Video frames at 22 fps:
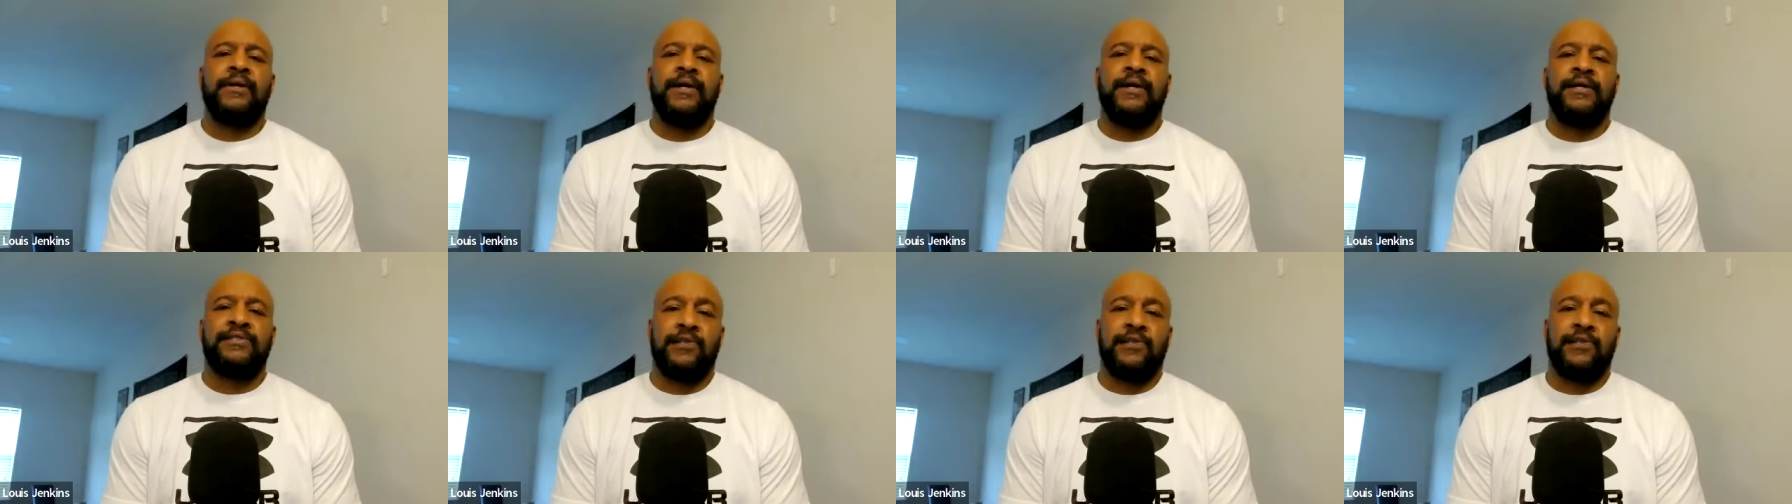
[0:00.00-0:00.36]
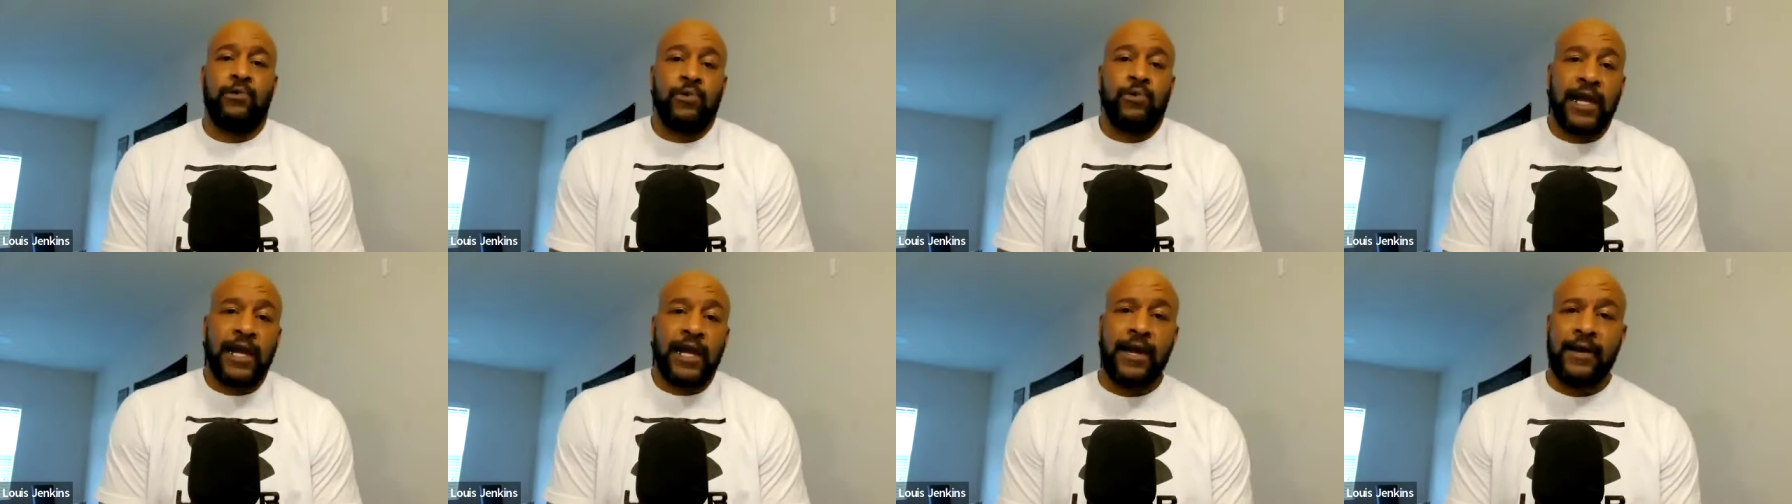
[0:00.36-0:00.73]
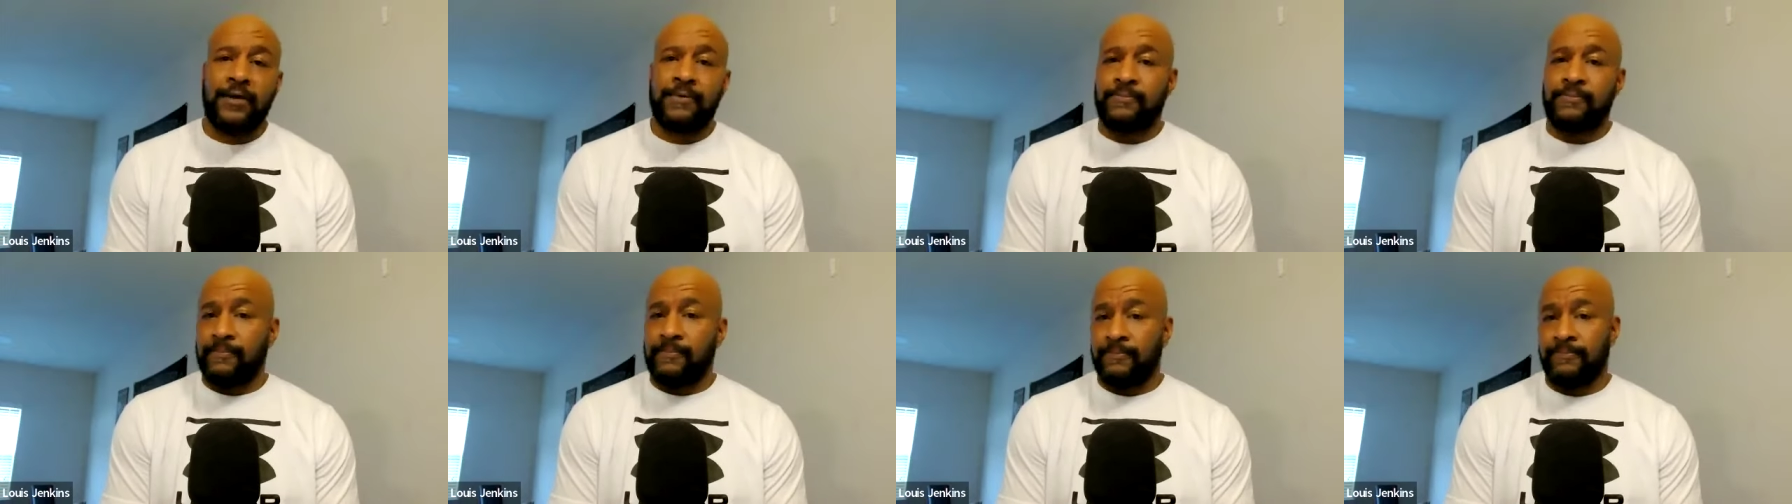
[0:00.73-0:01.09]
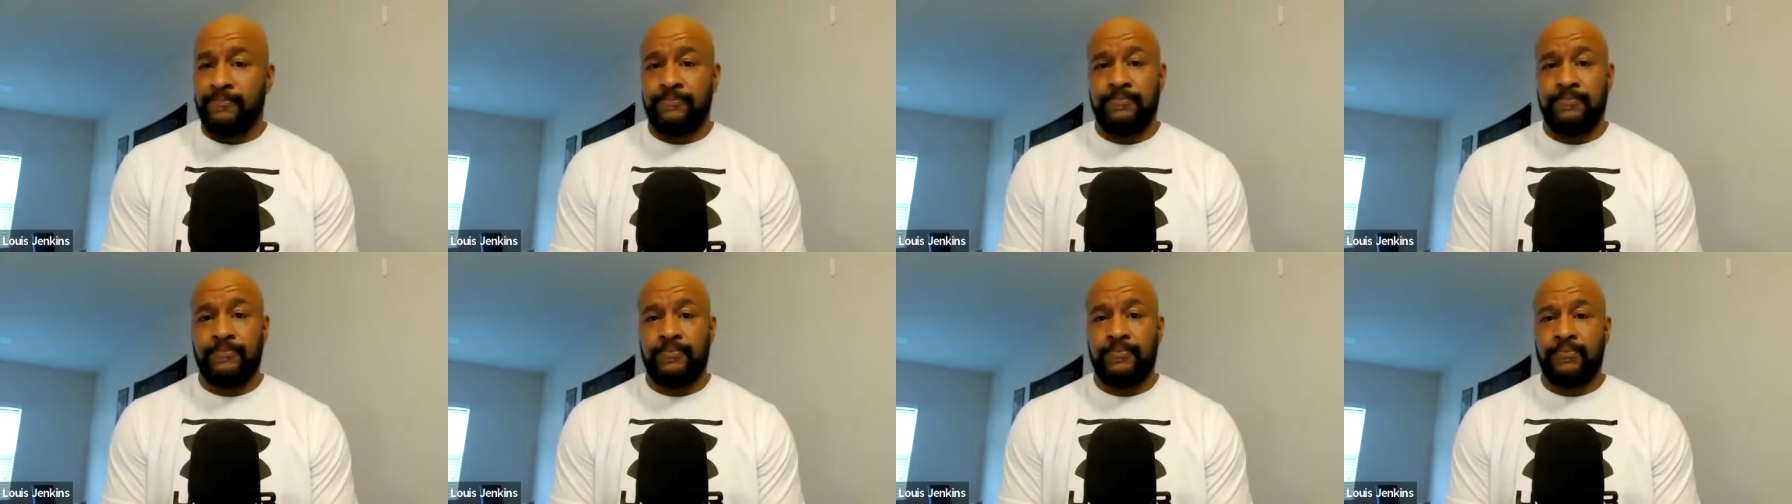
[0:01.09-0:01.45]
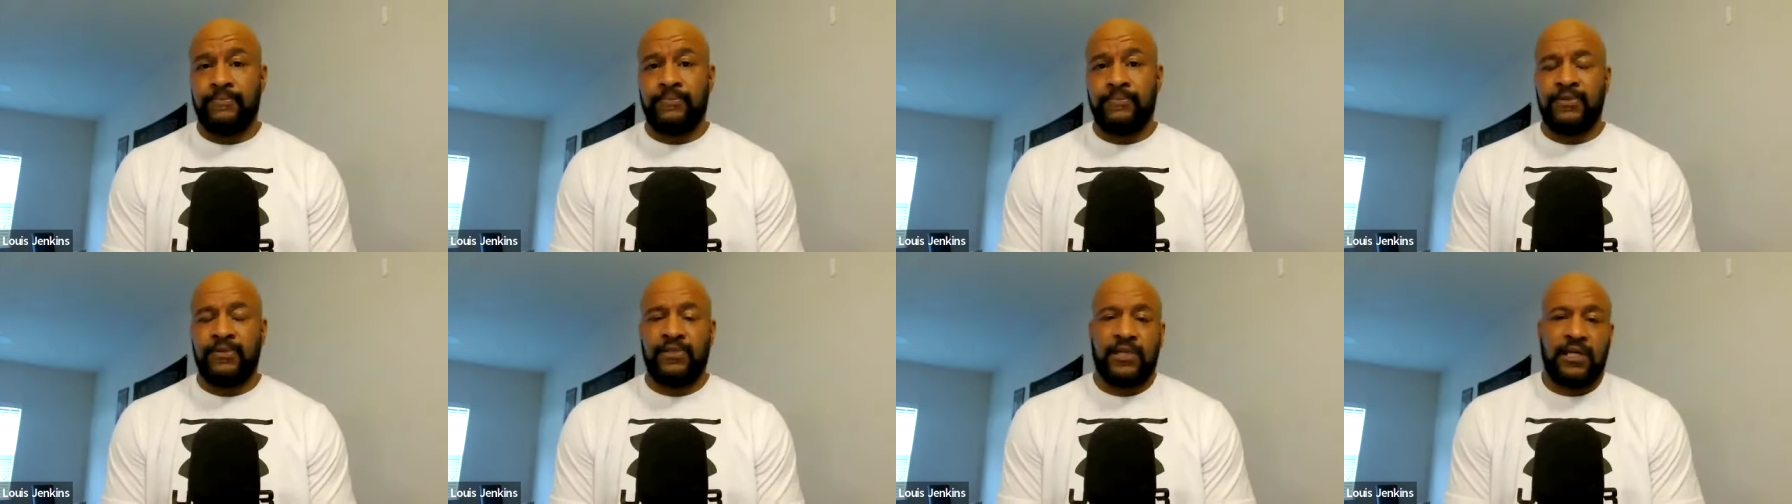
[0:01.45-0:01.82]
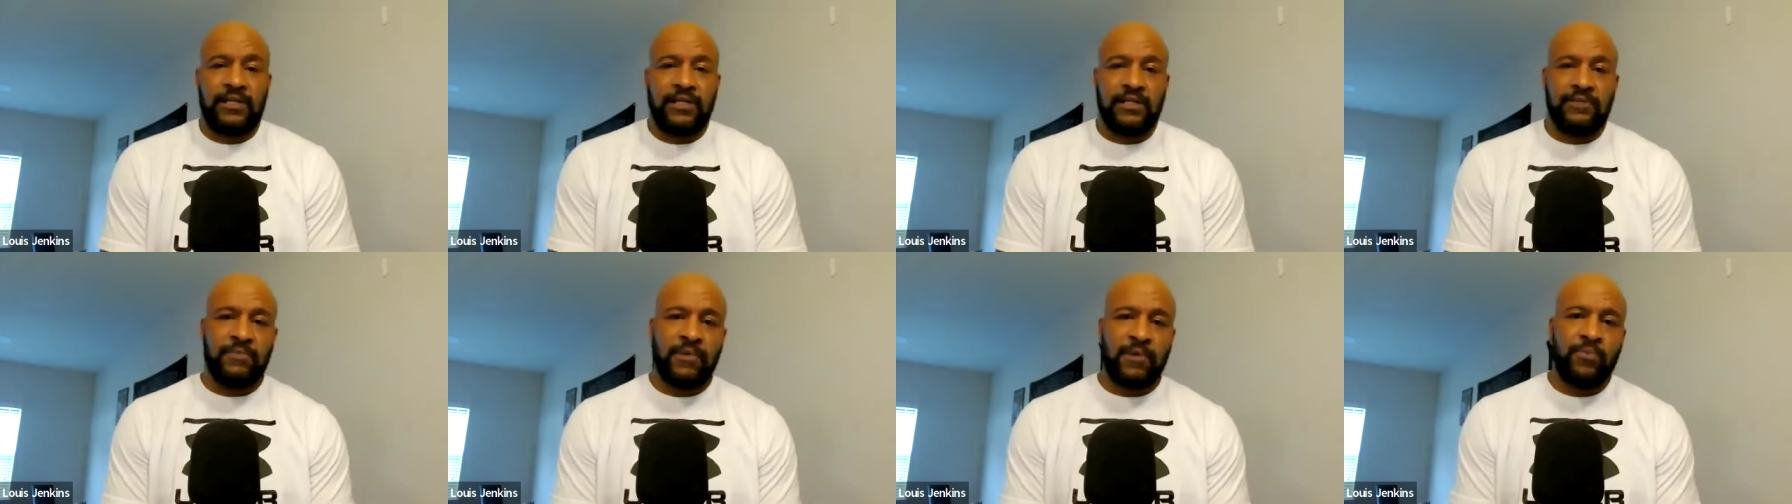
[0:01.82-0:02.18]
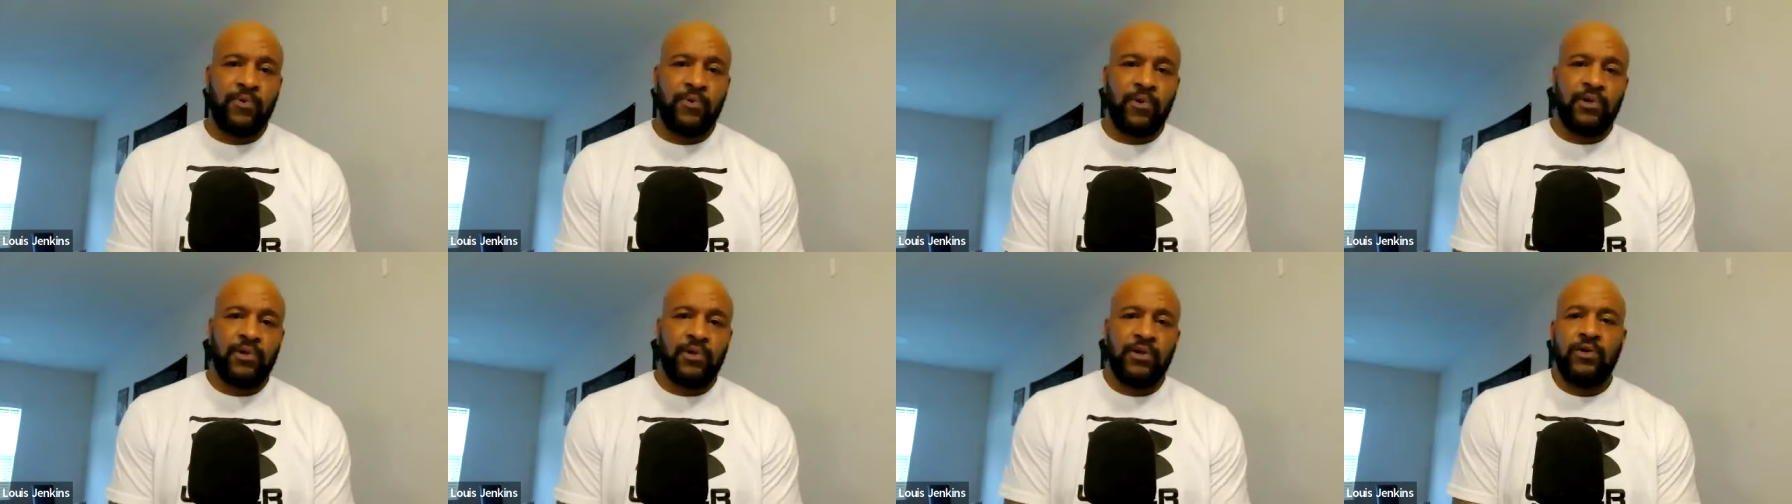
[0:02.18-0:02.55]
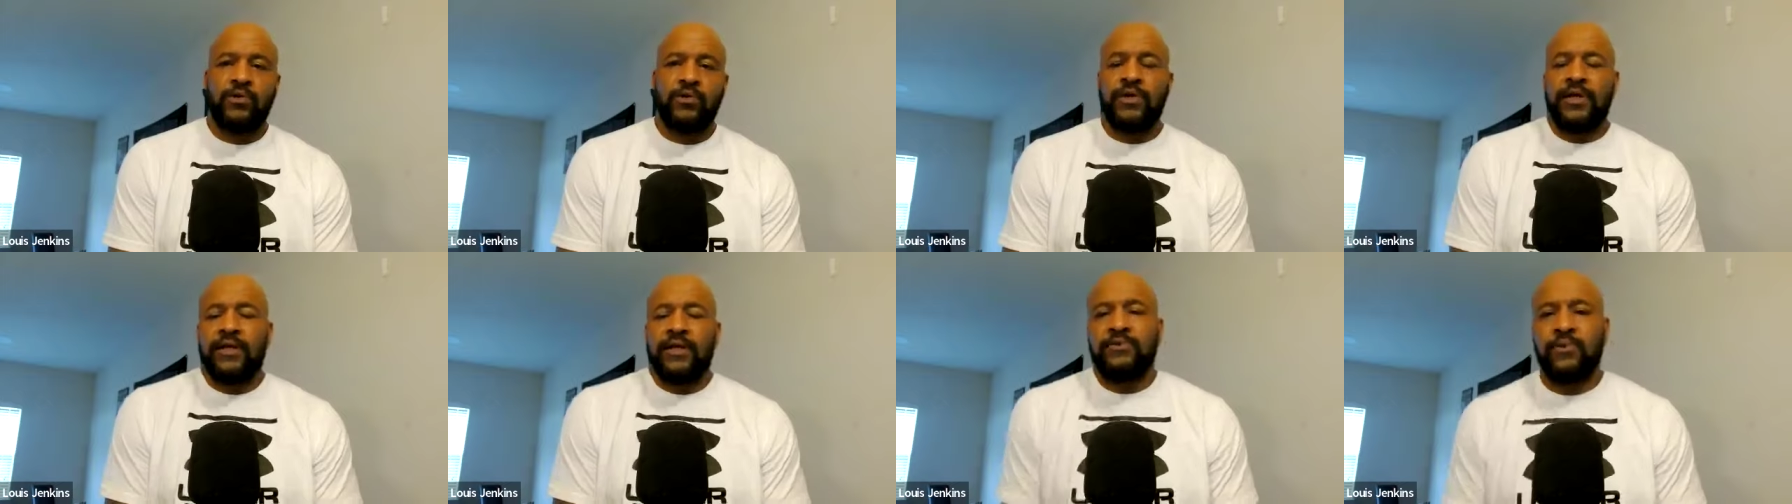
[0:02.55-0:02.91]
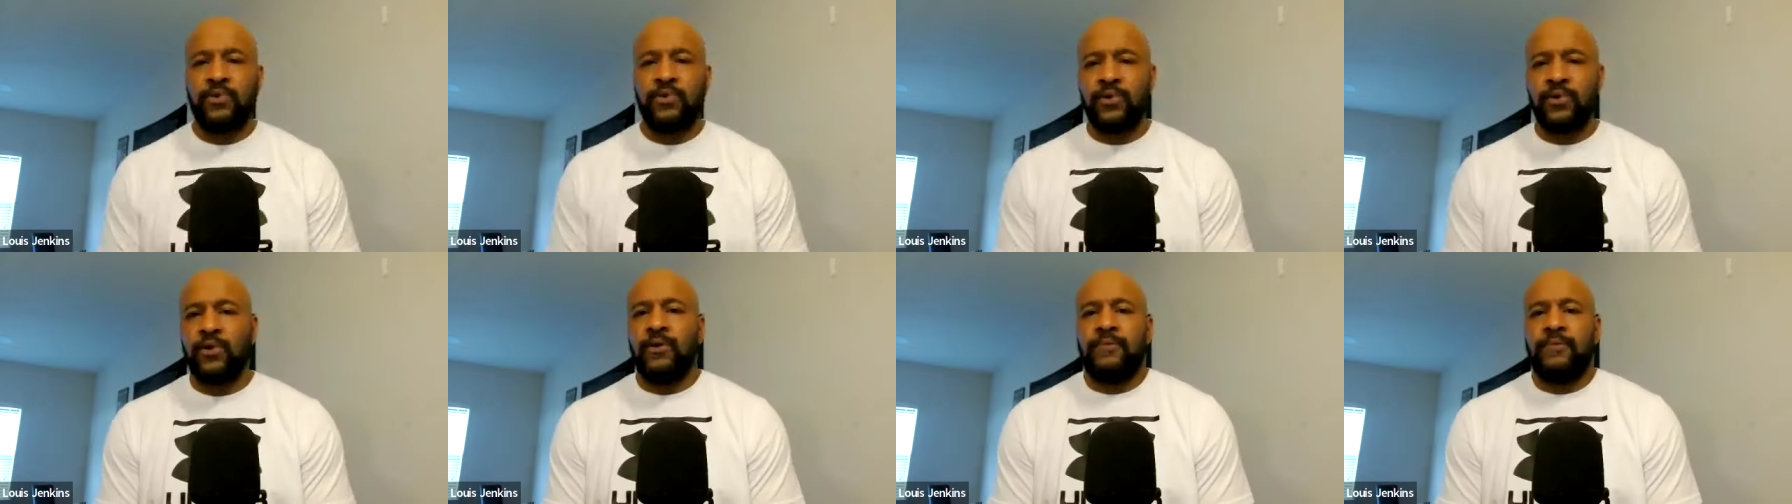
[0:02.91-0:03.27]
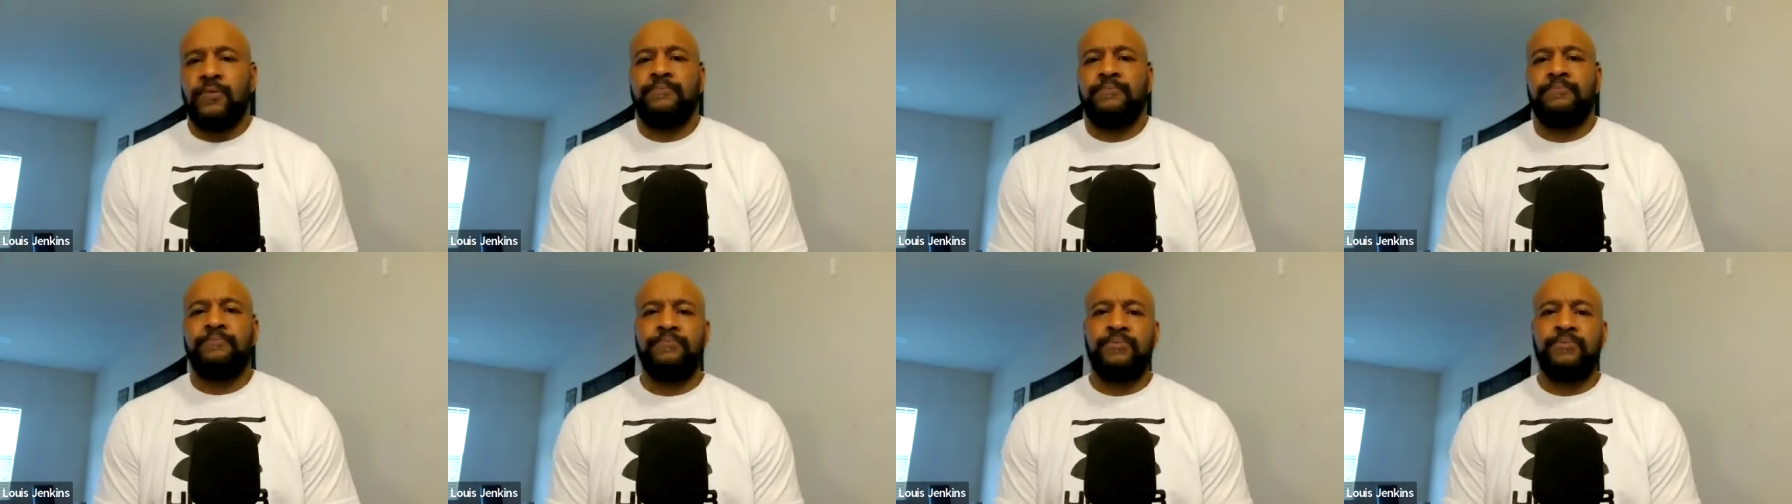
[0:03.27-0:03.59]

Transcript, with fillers: I said, who that? It's like, that's my boy Lou. like, what's going on?